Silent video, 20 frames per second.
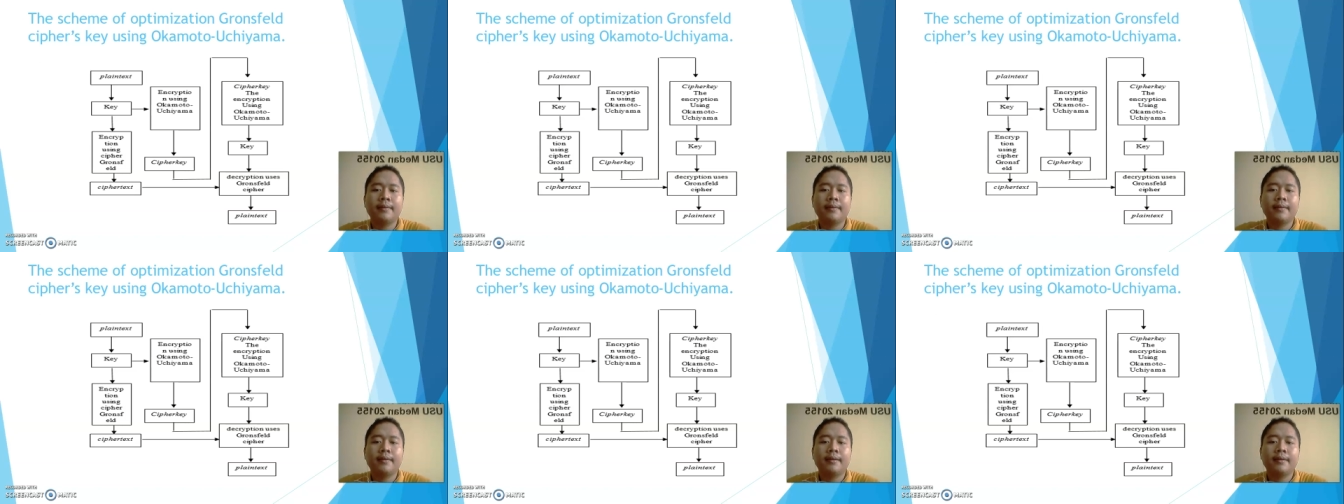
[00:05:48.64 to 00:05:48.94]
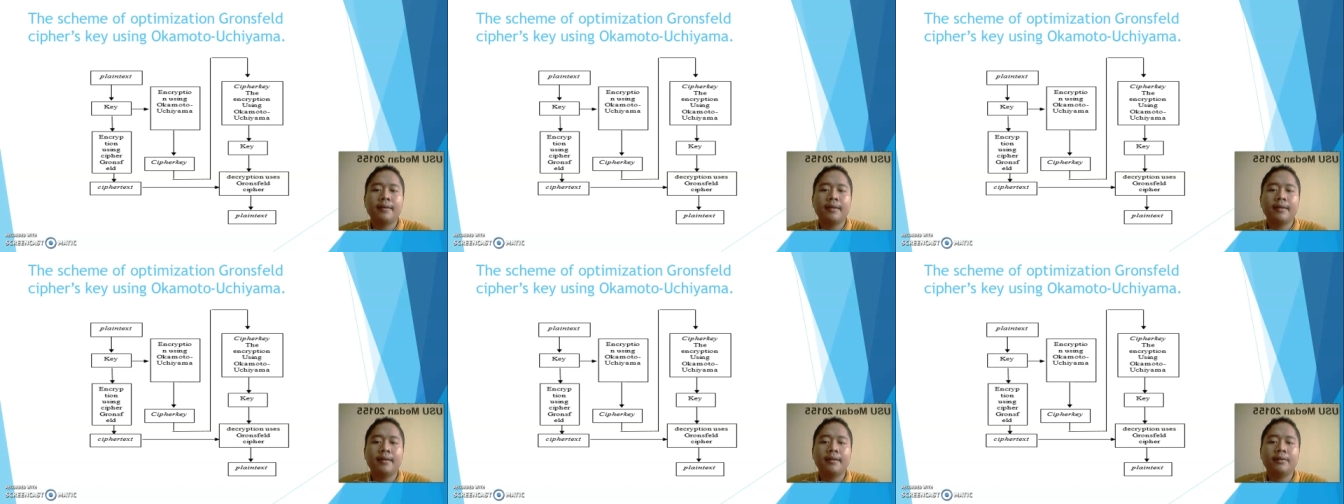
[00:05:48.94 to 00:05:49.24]

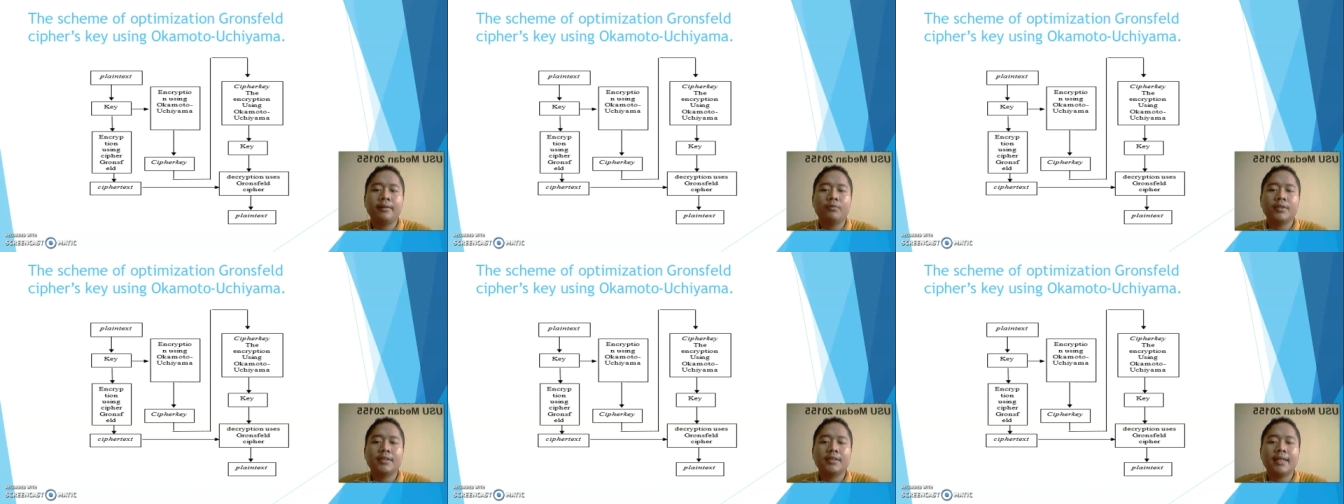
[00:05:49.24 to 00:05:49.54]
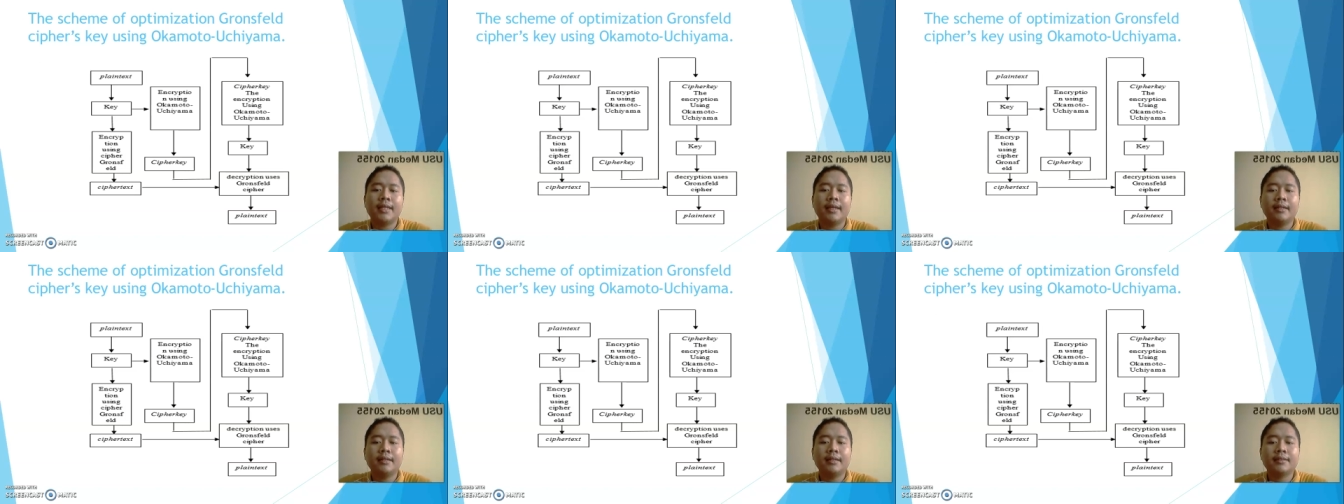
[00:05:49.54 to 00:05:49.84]
And then we
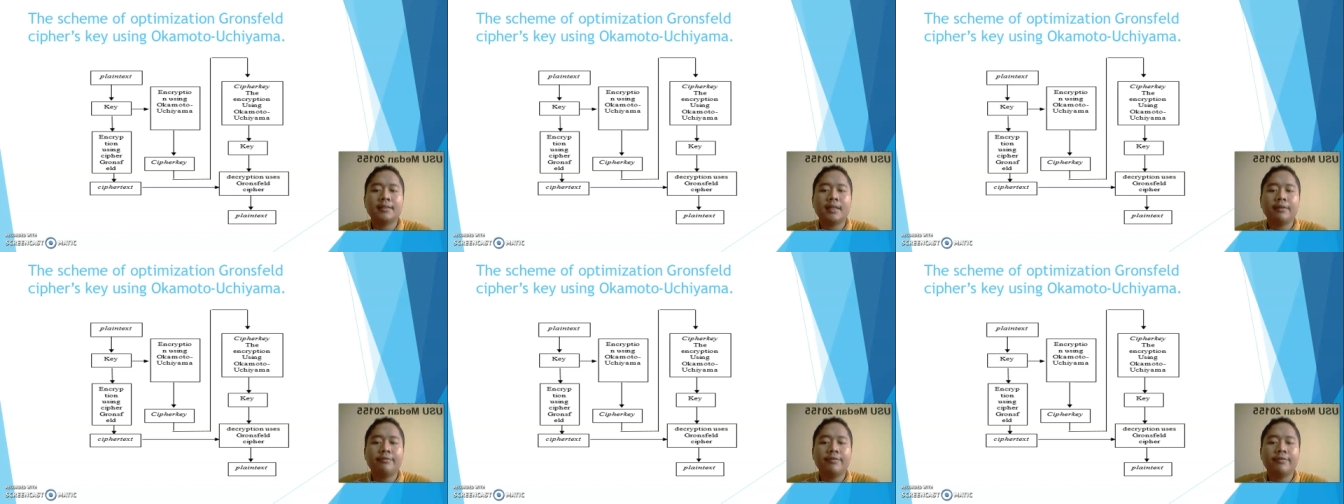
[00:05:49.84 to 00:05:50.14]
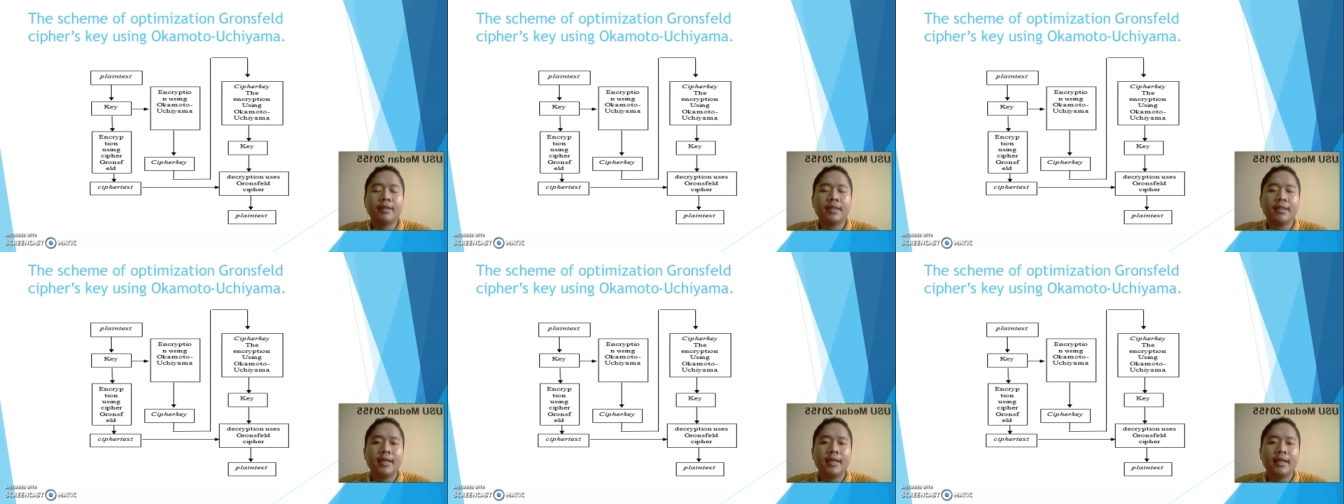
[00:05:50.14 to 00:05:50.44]
send the cipher
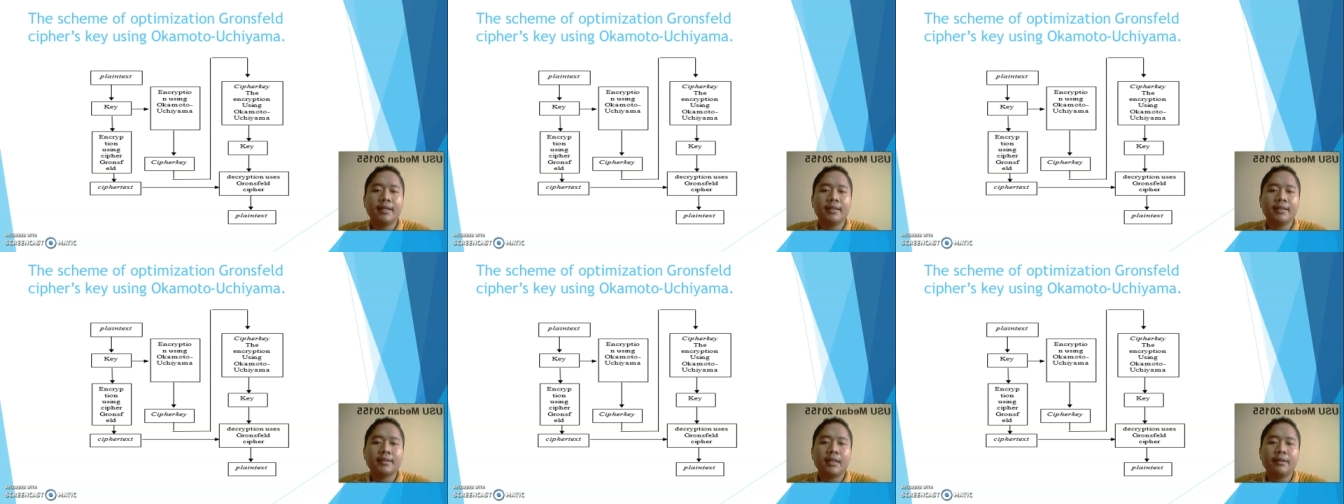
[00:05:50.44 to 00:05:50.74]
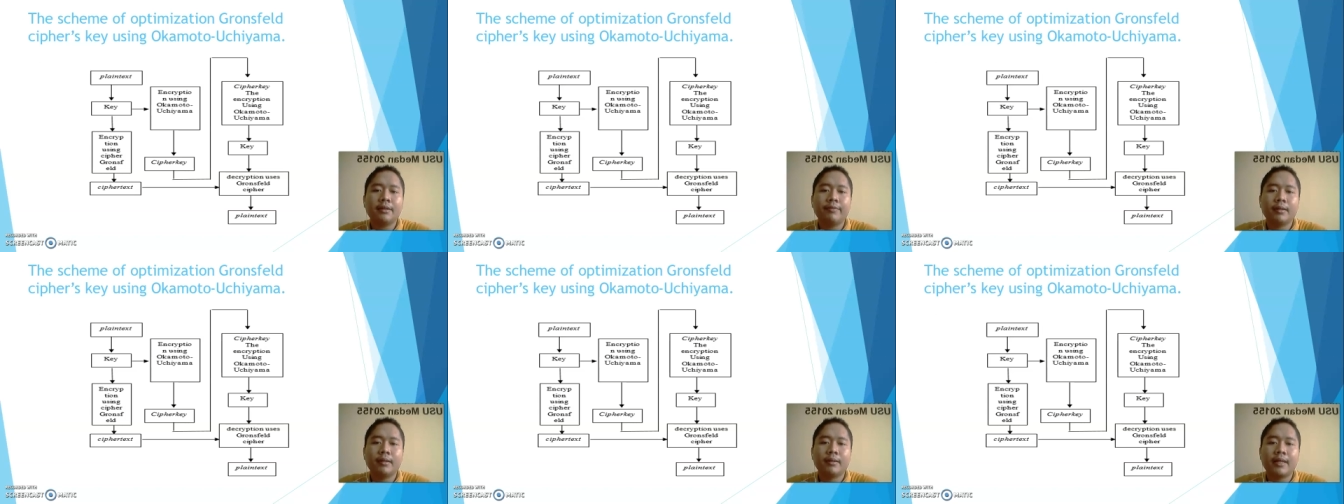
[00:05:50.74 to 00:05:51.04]
key and the
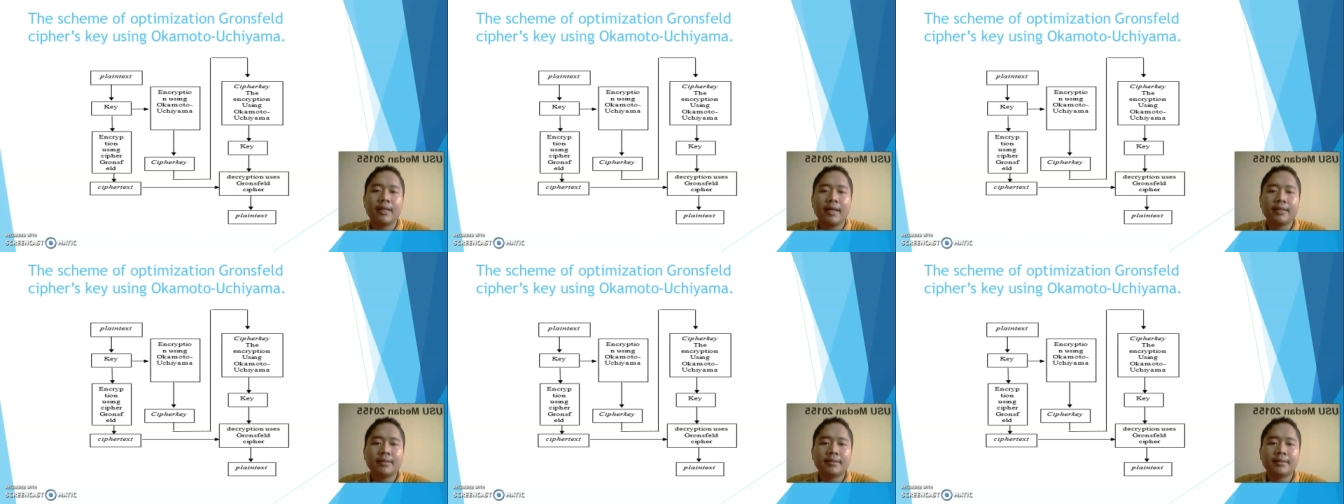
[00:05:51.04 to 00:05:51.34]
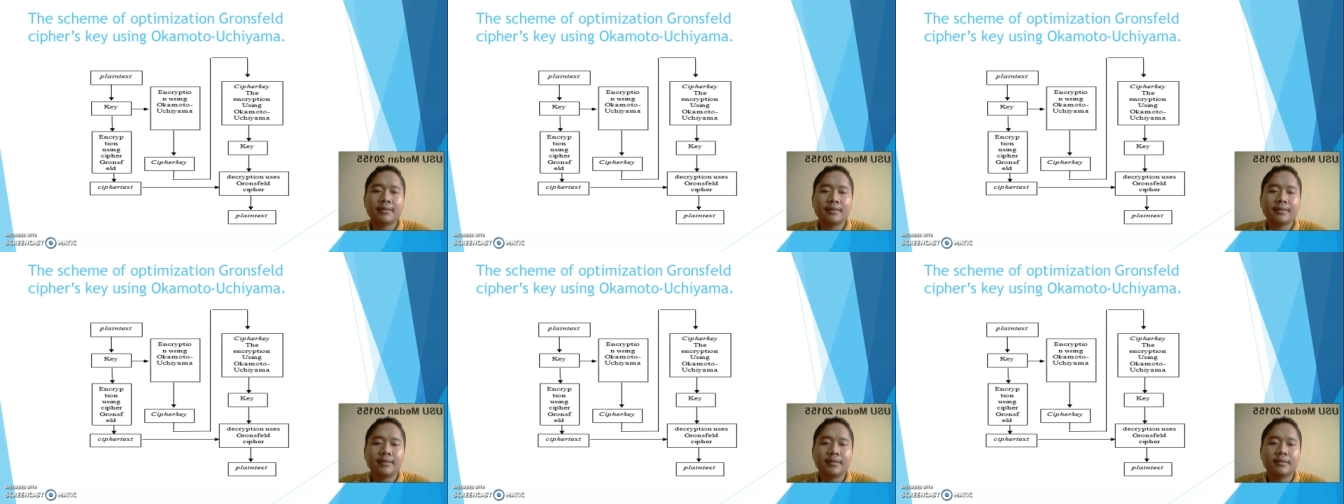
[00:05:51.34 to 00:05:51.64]

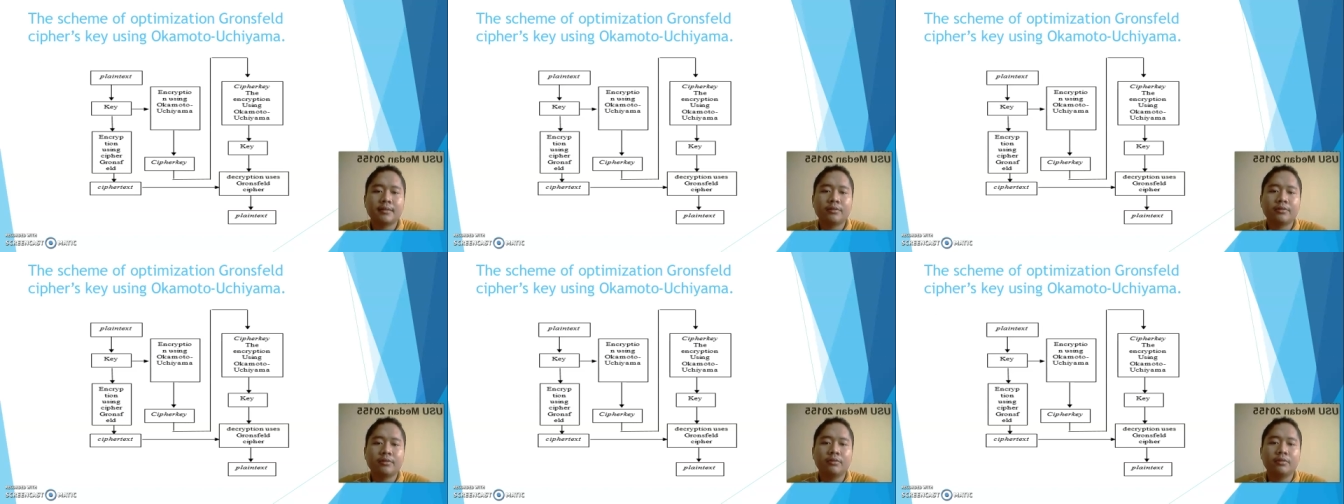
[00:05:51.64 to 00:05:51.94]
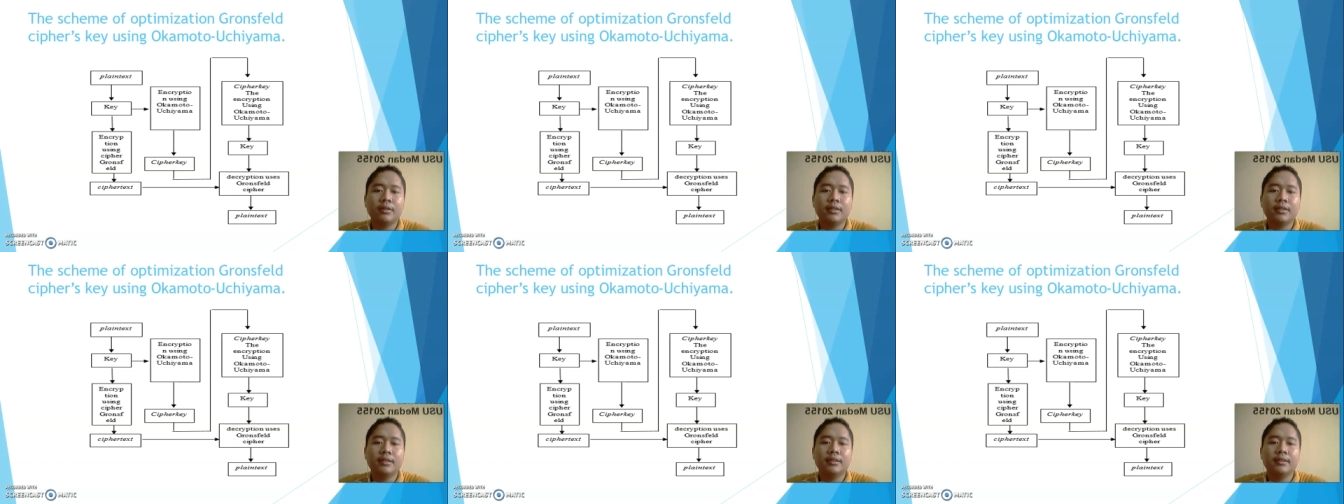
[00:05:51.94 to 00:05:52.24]
ciphertext to
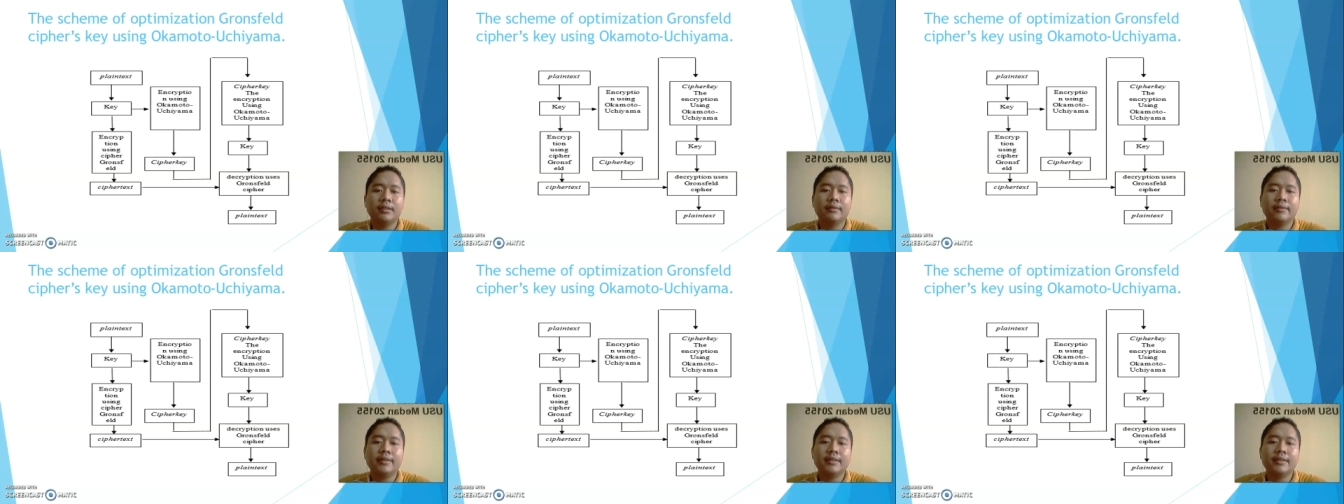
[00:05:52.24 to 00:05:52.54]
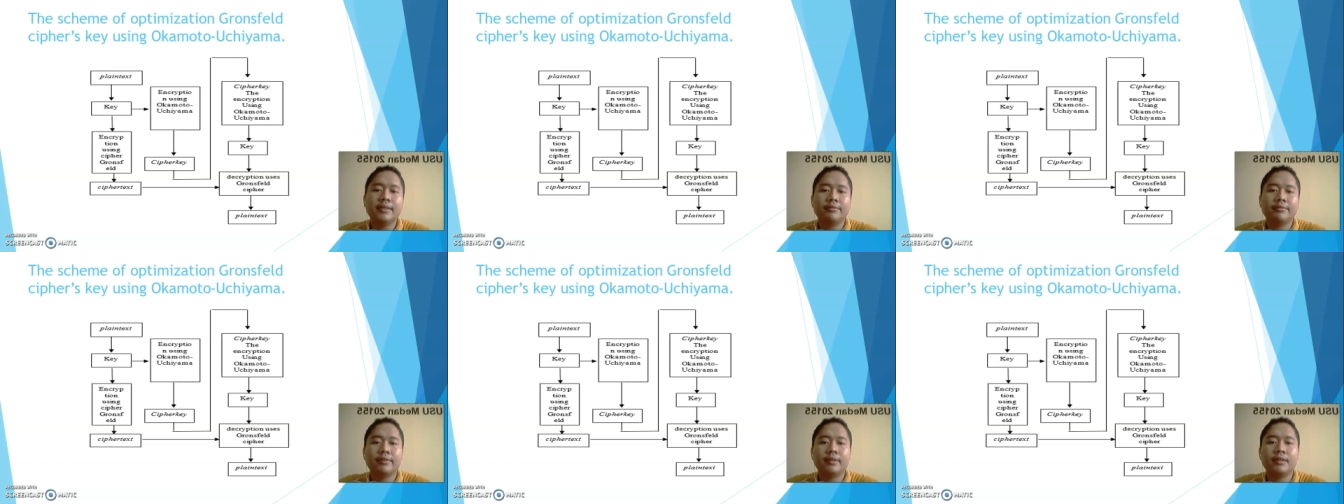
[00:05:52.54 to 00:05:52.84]
the
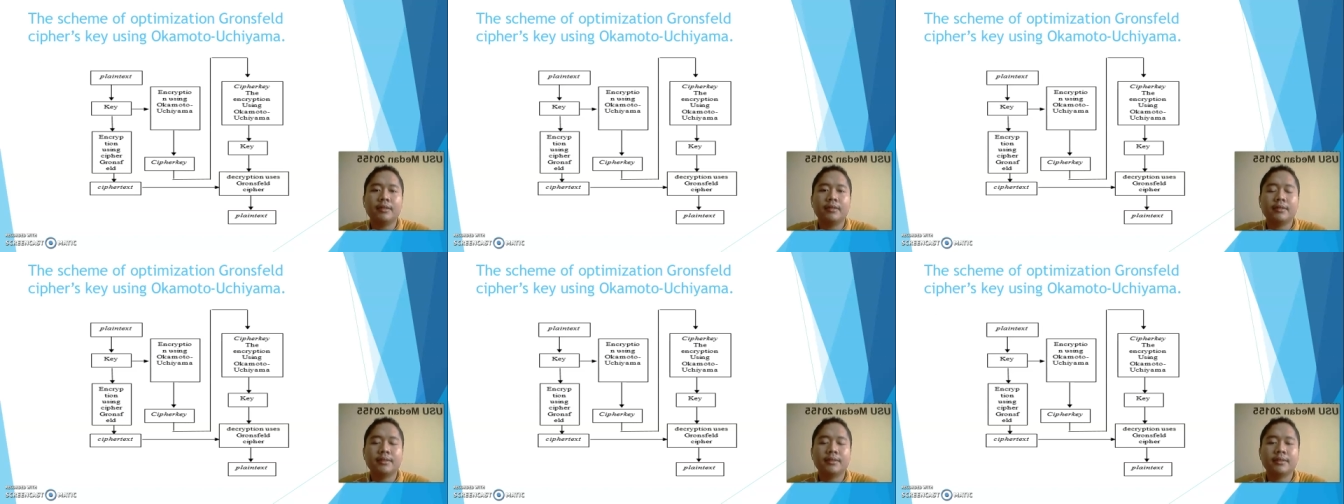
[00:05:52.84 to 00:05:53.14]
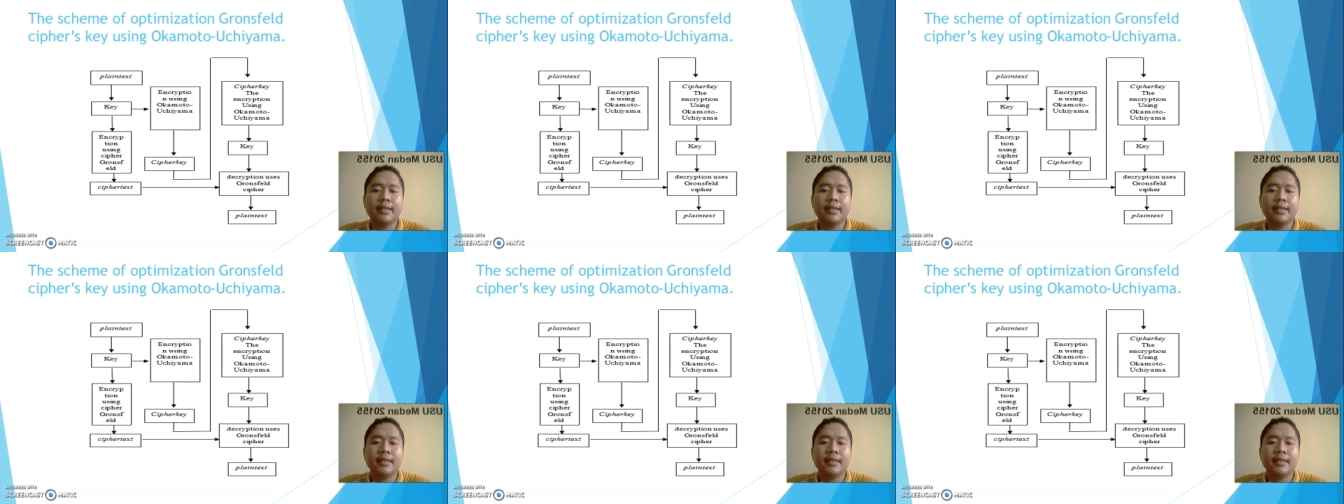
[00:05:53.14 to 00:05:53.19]
receivers,